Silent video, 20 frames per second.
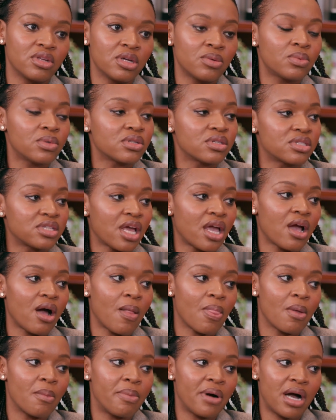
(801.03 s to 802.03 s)
it will say
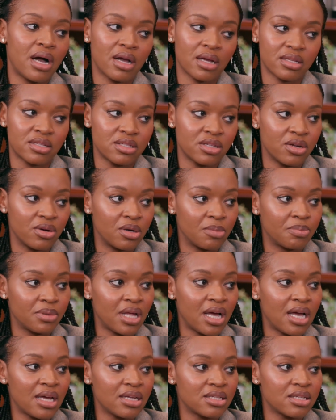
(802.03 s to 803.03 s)
on the box,
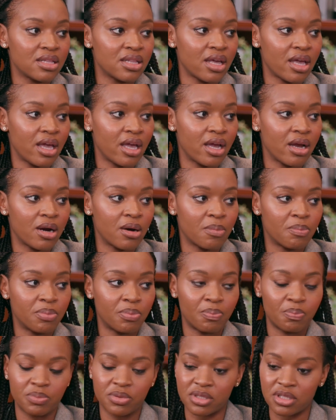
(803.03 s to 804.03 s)
apply to the hair,
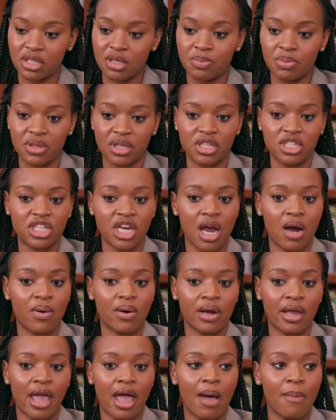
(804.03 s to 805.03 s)
sleep with the
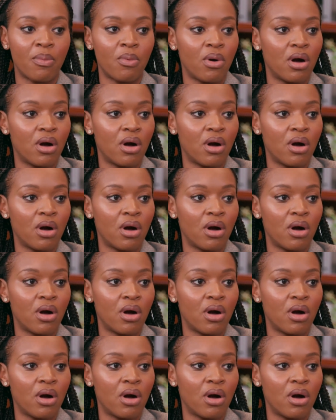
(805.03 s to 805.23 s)
shower cap,